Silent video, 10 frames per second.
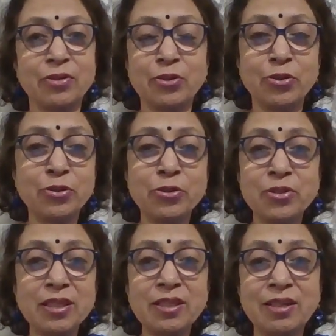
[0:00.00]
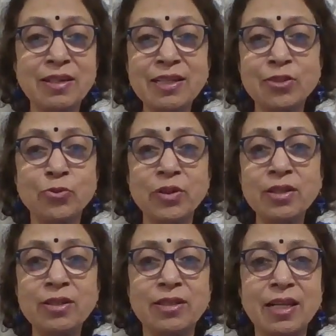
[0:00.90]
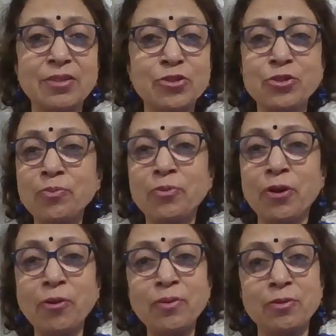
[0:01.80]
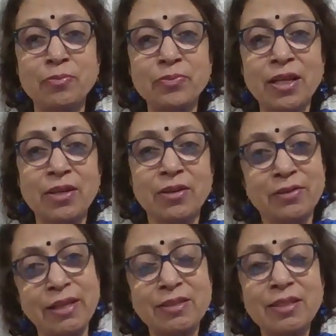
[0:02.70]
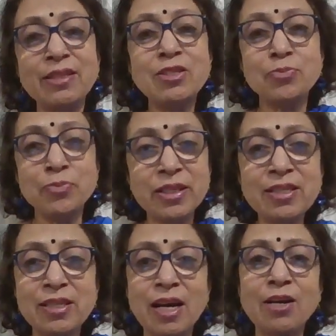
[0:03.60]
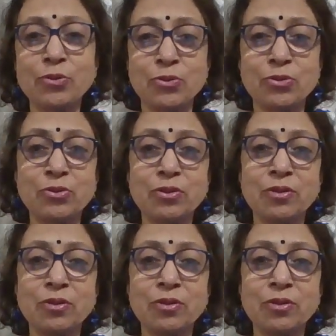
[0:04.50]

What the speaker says: You're using the correct word. There is no problem. Residence means house.